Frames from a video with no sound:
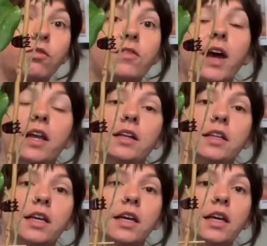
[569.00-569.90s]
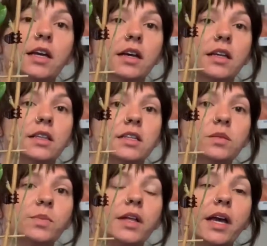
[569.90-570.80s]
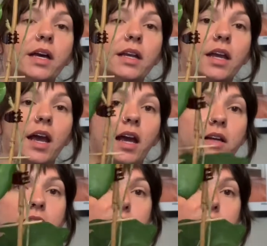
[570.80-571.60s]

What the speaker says: finally. This plant has